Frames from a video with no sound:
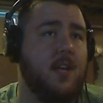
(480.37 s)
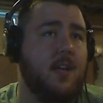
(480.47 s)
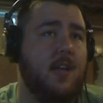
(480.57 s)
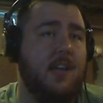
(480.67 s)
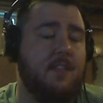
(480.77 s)

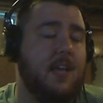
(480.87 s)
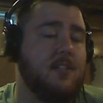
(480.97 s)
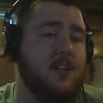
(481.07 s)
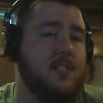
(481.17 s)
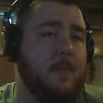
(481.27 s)
If Yellow
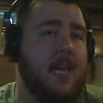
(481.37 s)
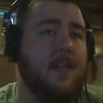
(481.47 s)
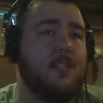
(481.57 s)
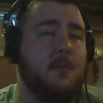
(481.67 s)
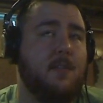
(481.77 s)
Star doesn't make it,
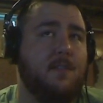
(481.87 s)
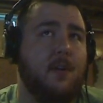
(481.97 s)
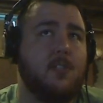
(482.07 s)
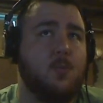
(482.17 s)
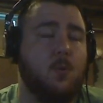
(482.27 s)
this will be the
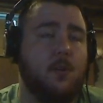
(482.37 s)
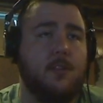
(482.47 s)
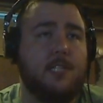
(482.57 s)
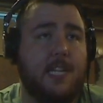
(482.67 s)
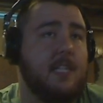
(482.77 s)
first
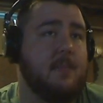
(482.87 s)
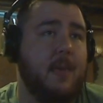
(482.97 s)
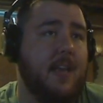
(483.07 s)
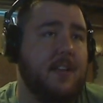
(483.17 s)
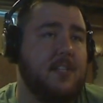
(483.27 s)
Worlds he doesn't
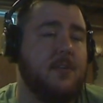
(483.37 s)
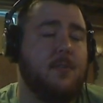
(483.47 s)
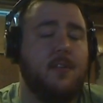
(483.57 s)
make it to.